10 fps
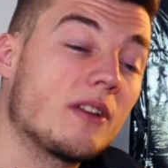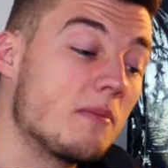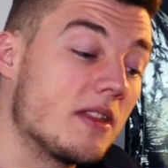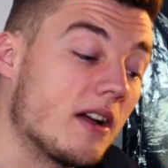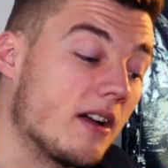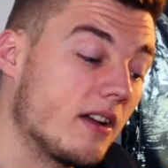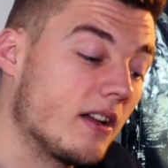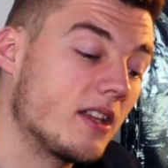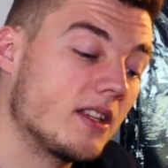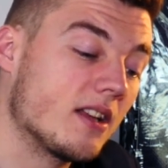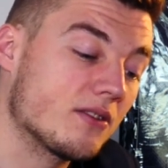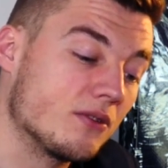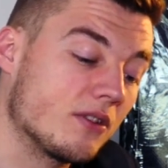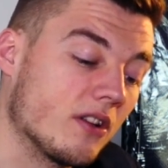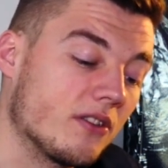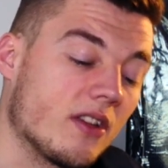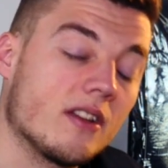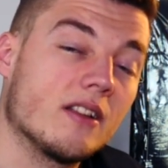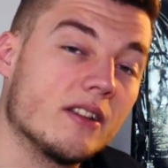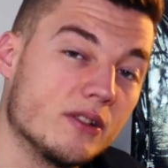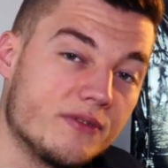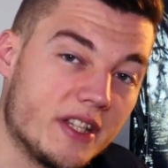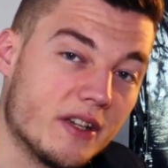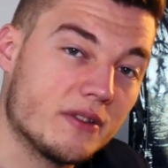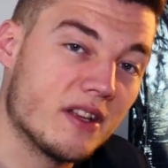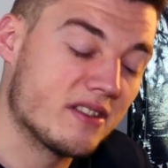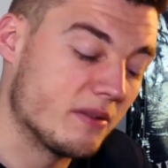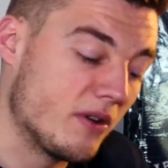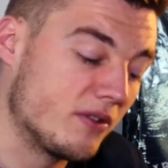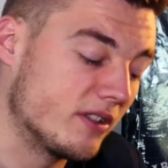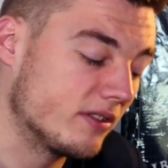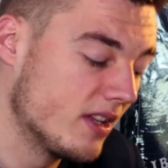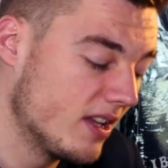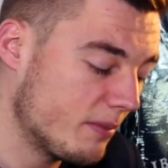send me that, and then that's good content, a little video testimonial.